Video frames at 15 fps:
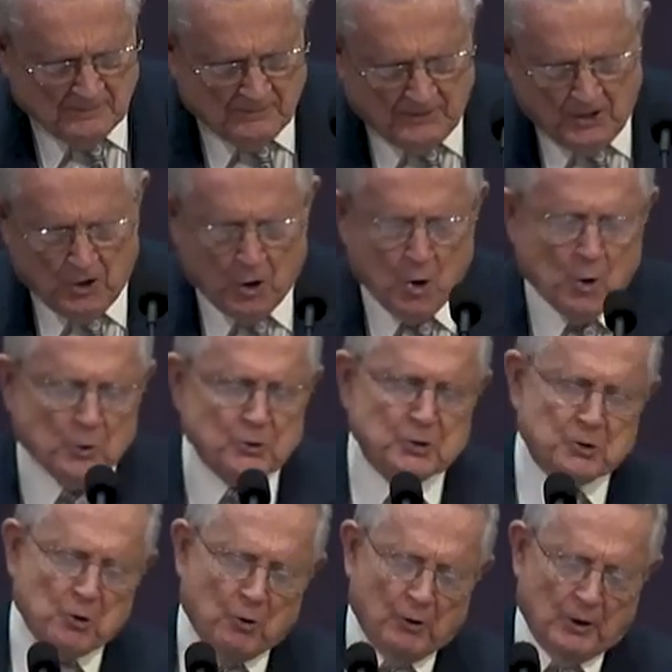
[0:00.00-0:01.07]
The old
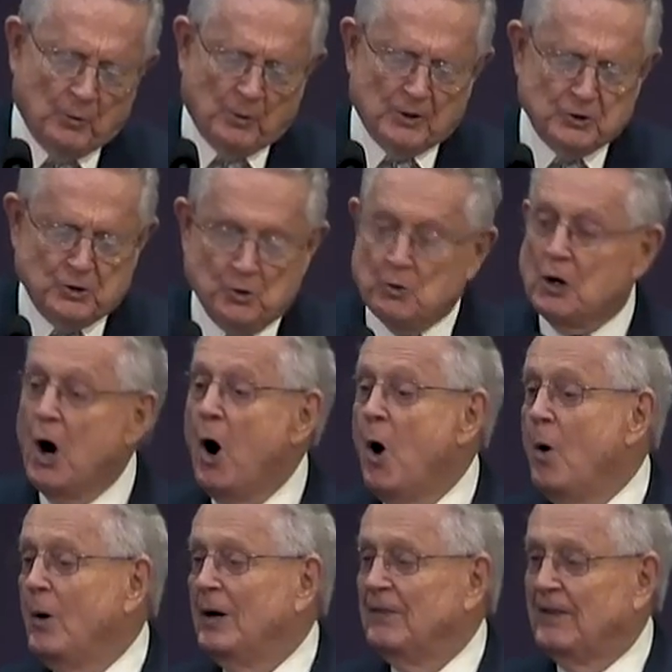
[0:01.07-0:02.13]
story was, you
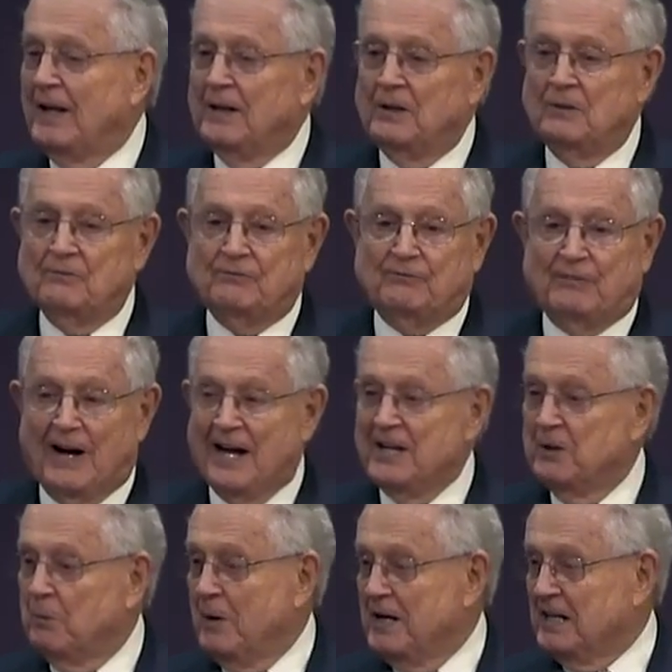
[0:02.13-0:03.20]
go and they'll find
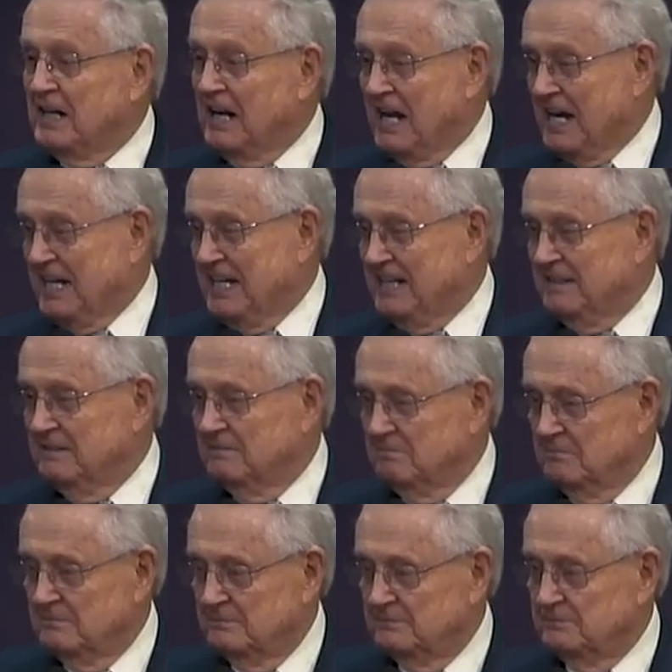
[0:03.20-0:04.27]
a way to like it.
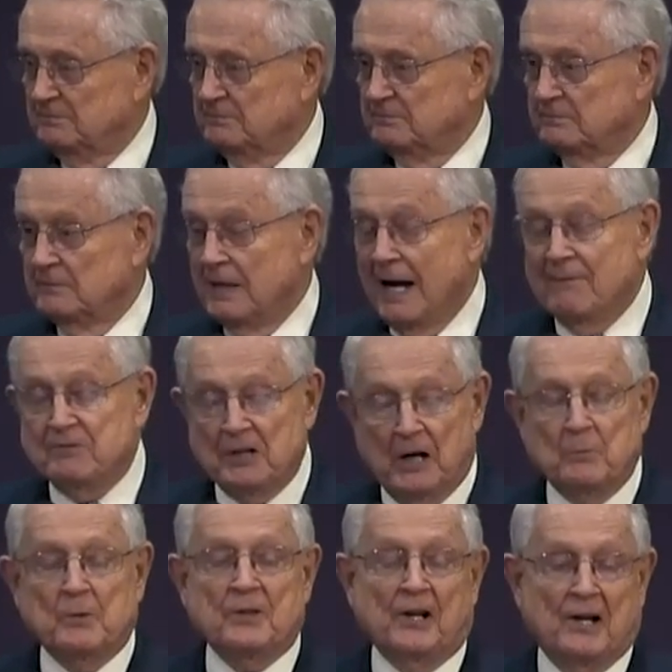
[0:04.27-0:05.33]
I've
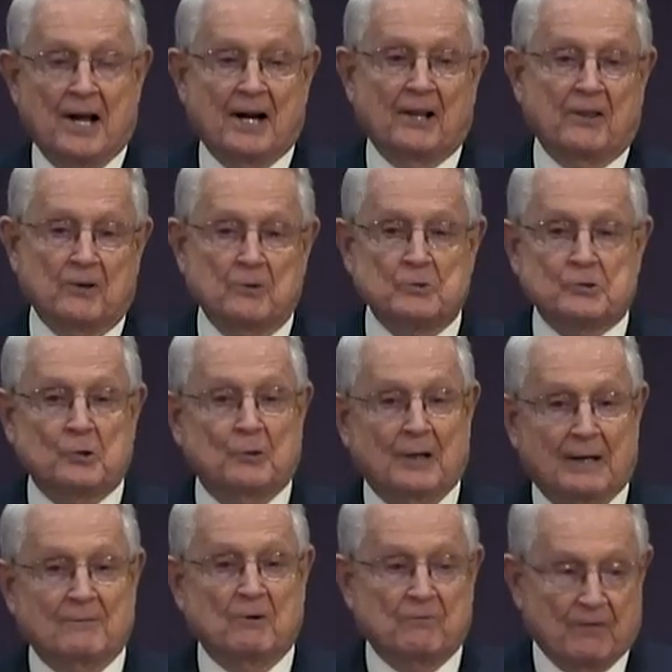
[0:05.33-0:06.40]
dealt with a lot of those who
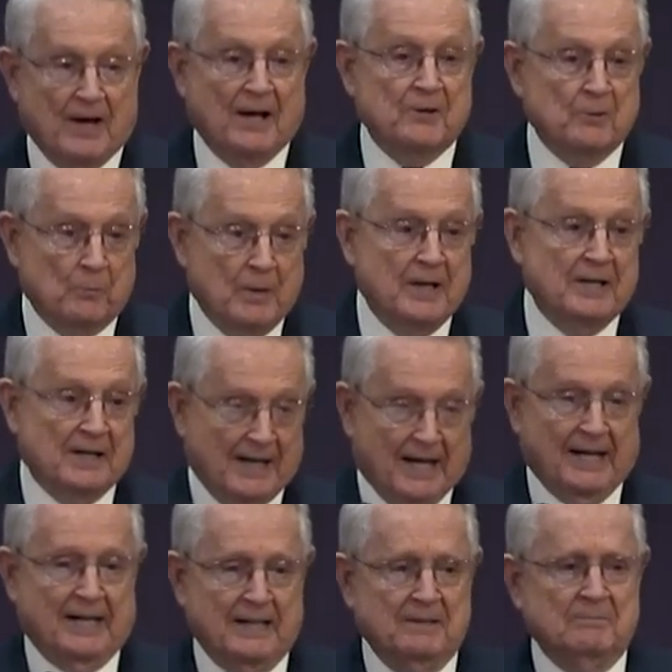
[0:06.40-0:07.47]
never found a way to
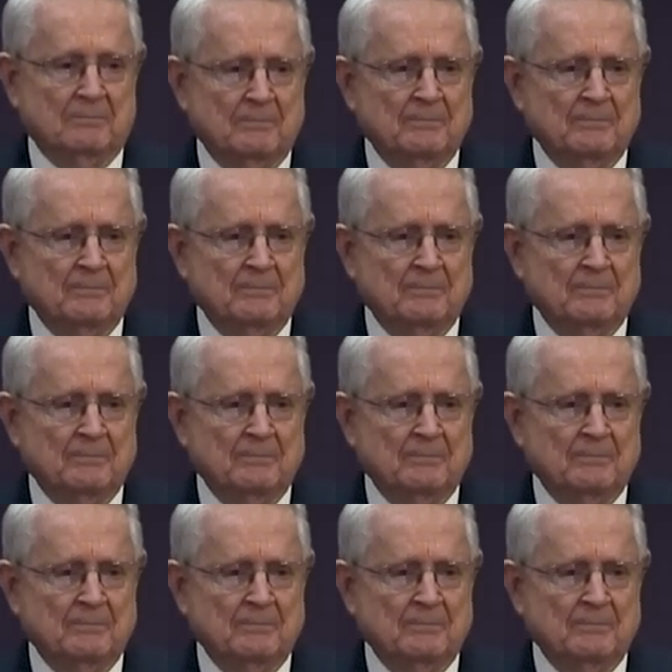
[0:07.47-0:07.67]
like it.